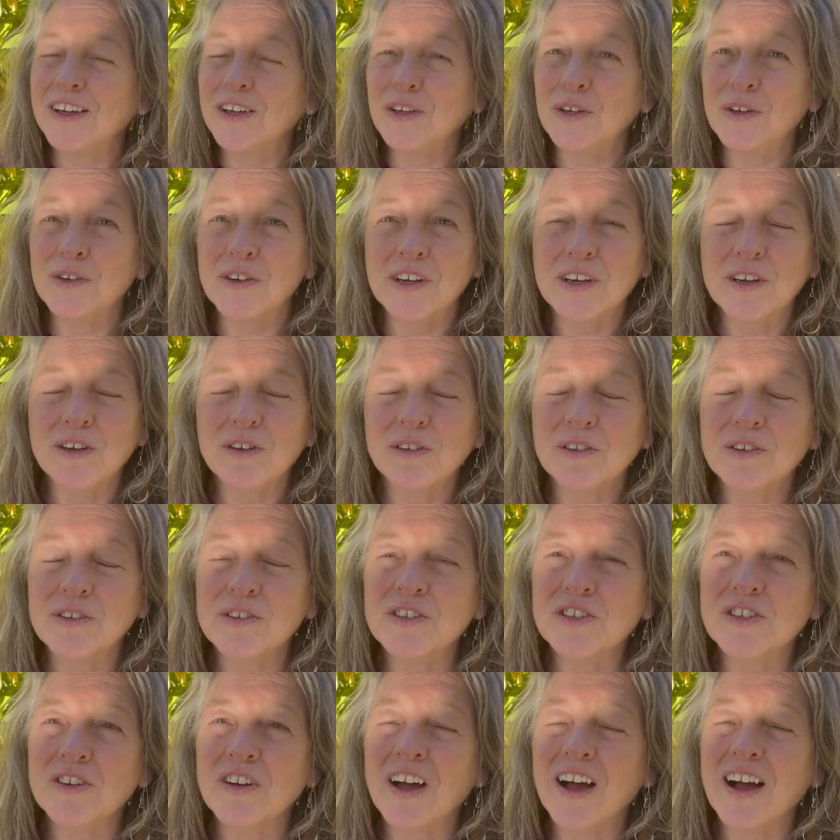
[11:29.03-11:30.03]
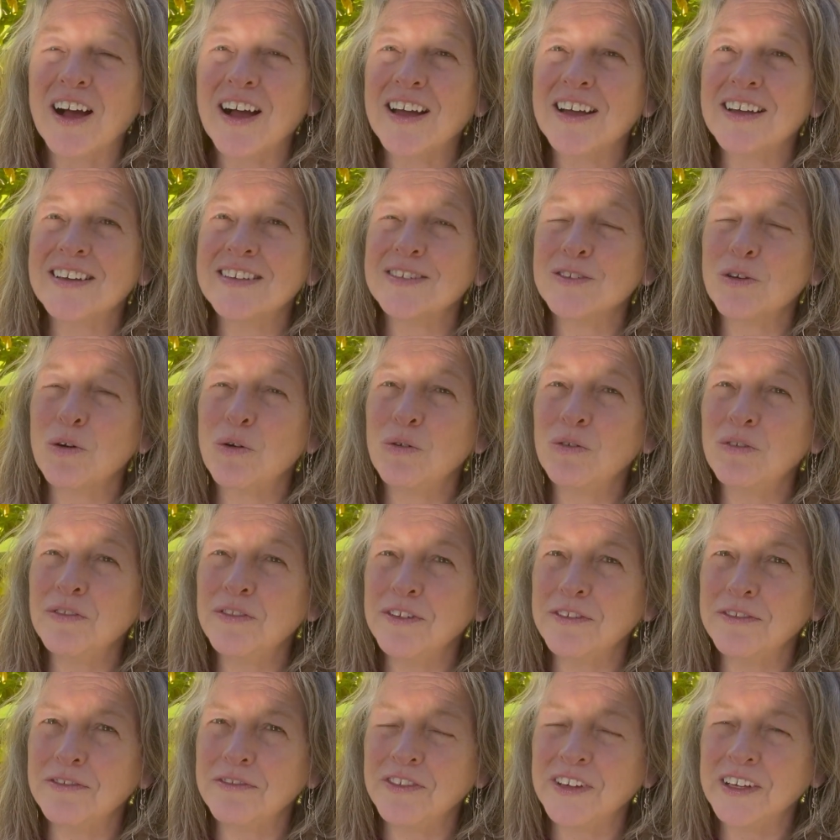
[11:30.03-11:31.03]
You can close your eyes, hold
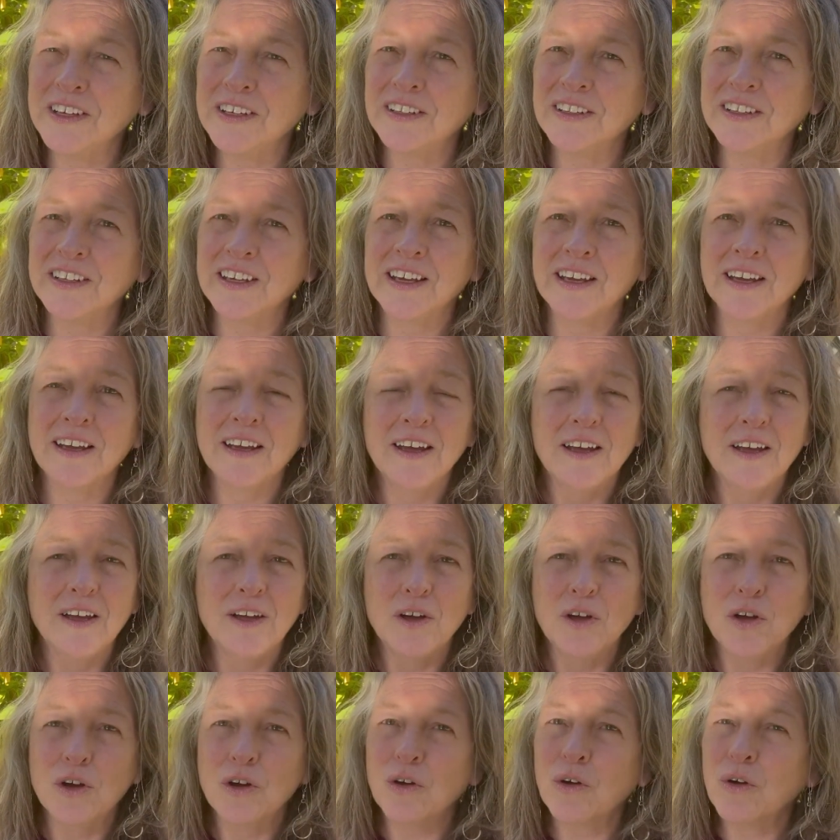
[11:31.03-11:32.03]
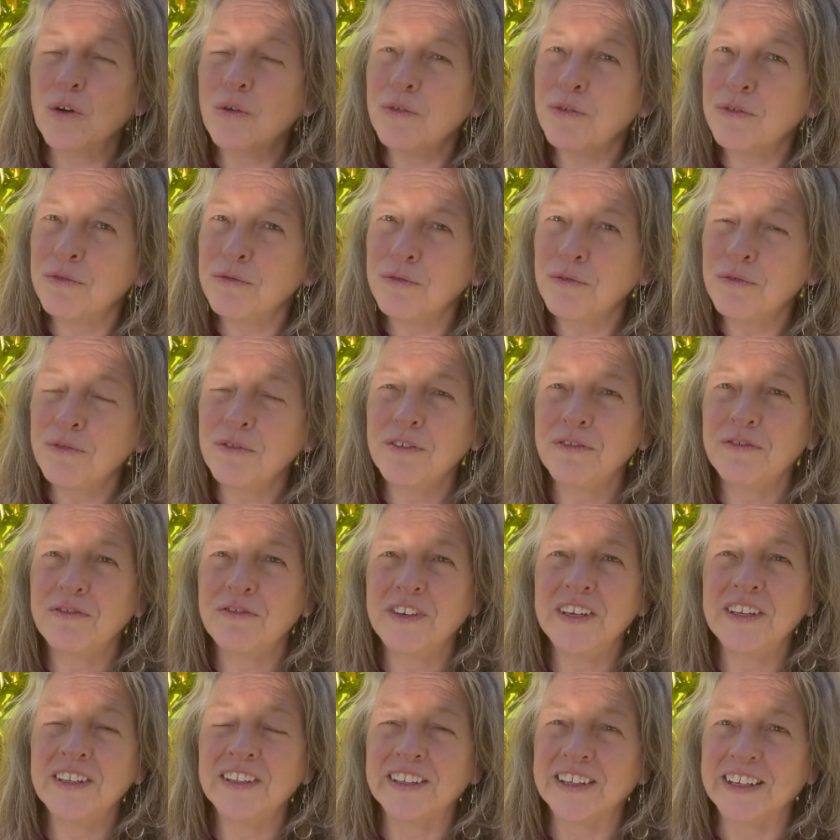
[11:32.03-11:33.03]
the feeling, go through the
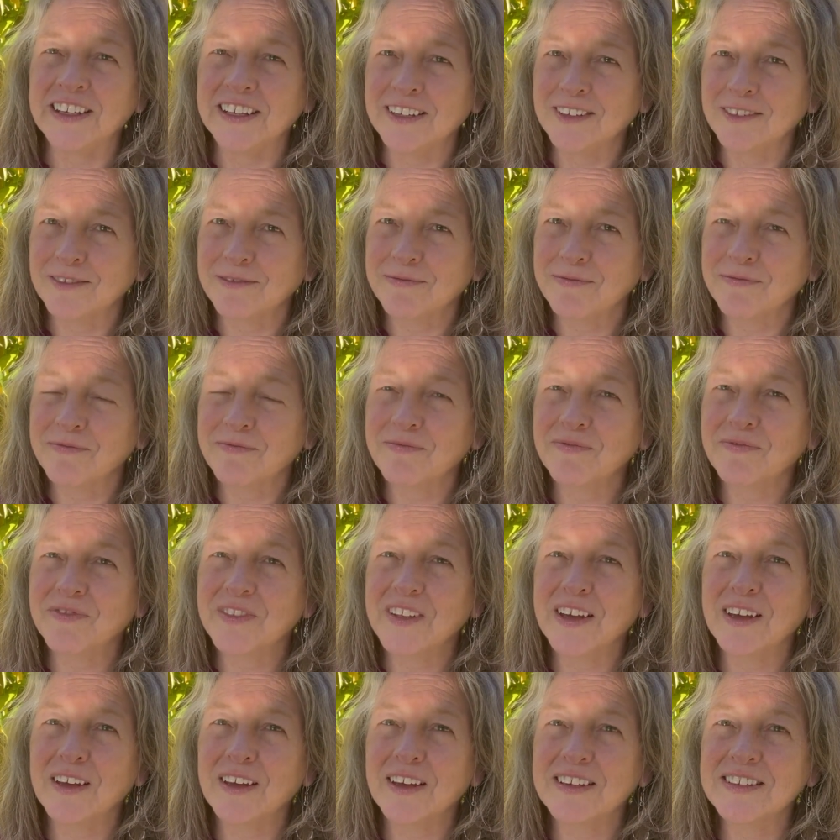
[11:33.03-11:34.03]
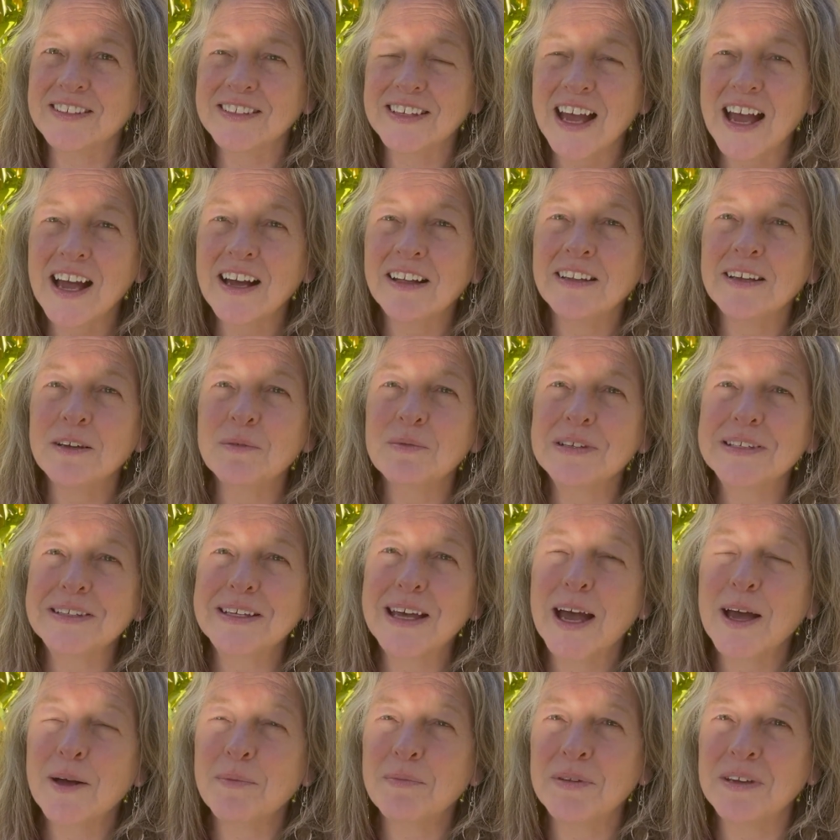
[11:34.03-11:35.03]
feeling, like exactly what's
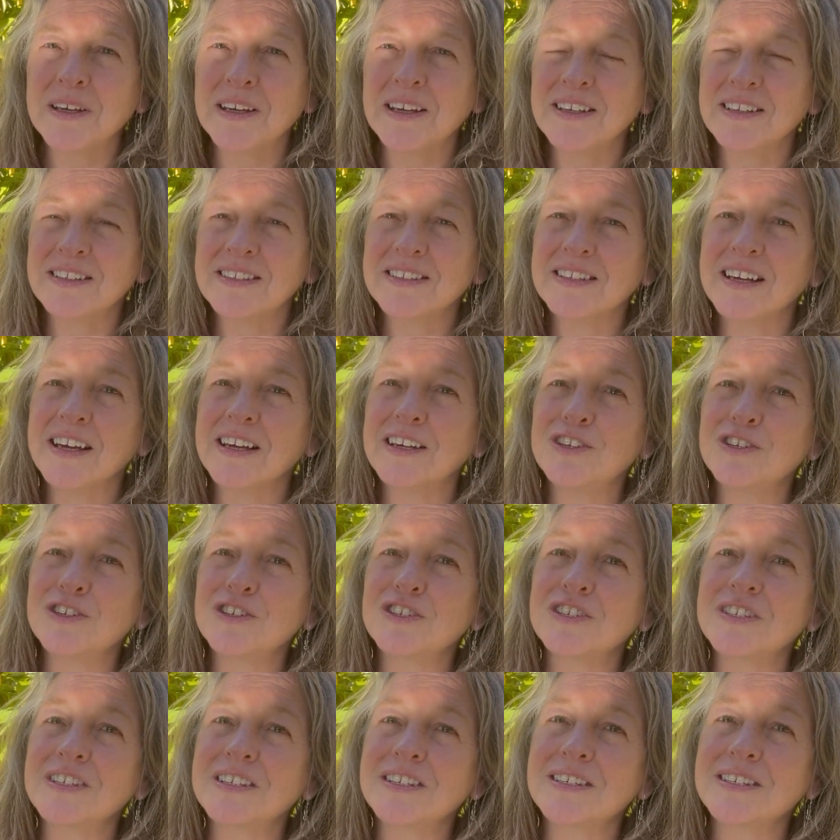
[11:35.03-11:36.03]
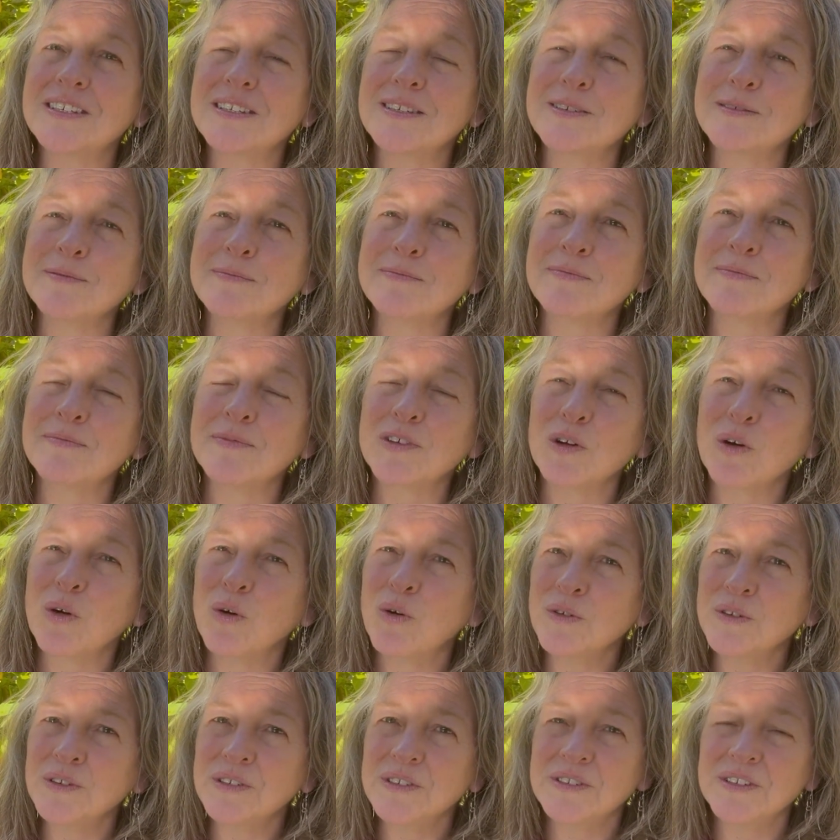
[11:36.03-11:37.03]
happening inside your system, your
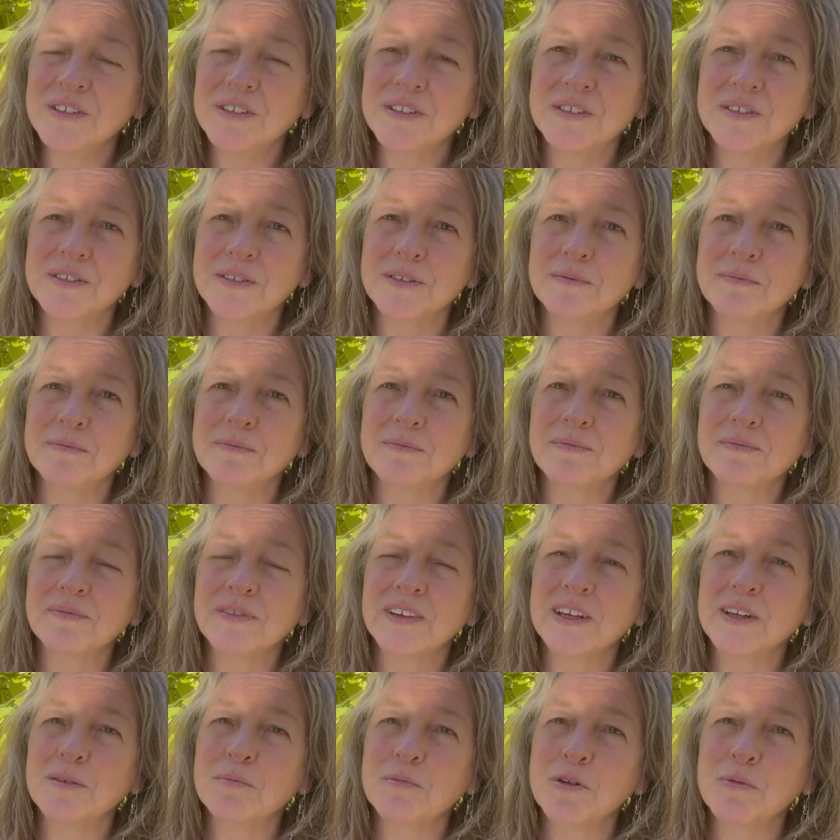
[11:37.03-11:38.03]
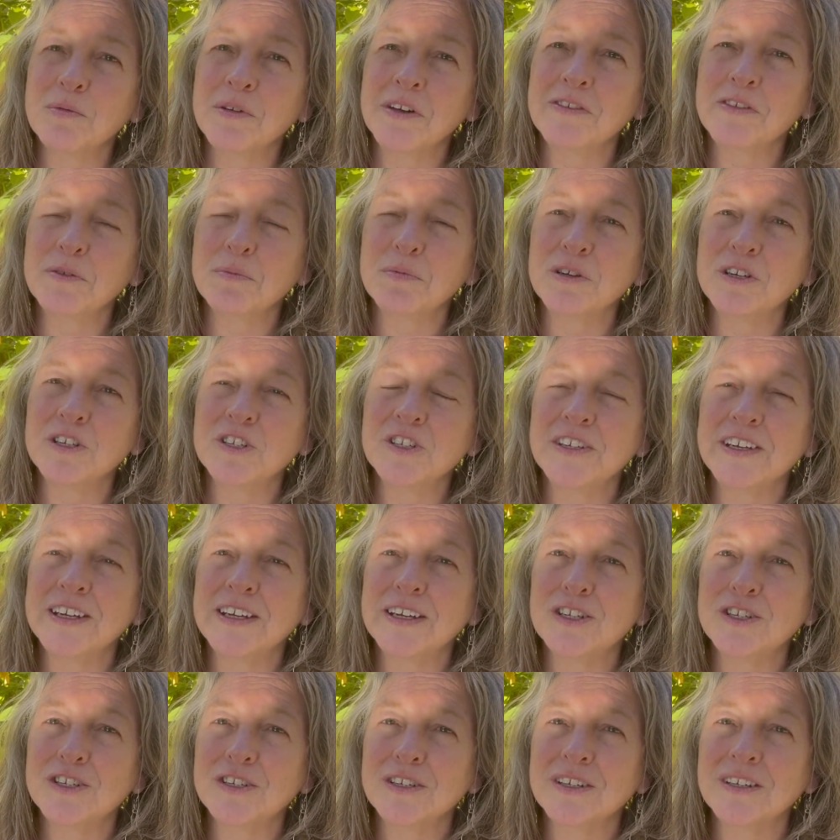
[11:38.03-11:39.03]
whole system, in a moment of
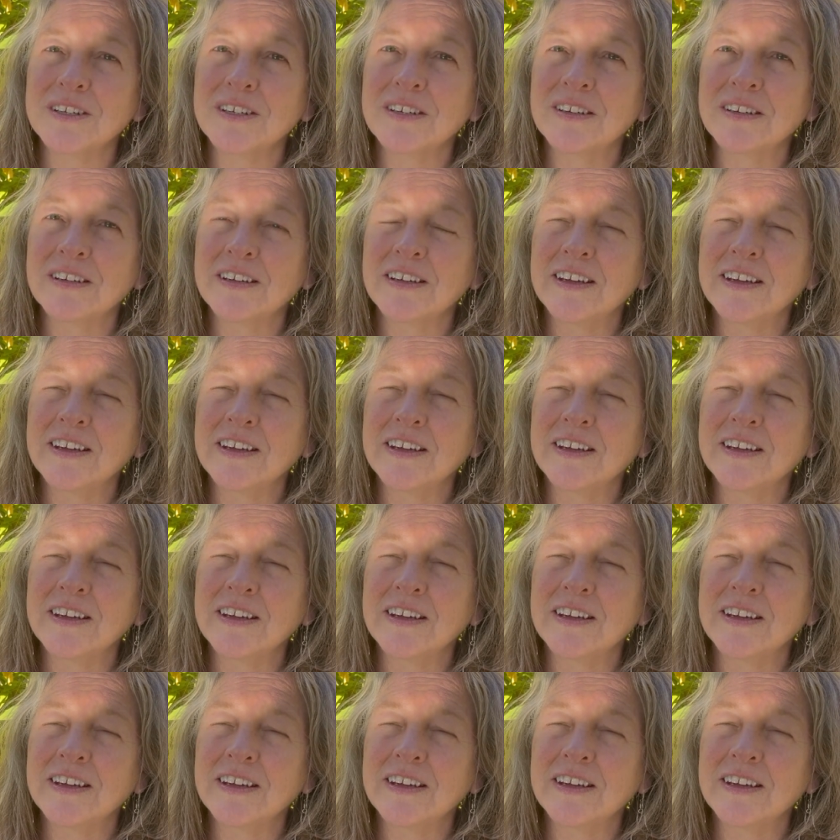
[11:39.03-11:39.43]
appreciation.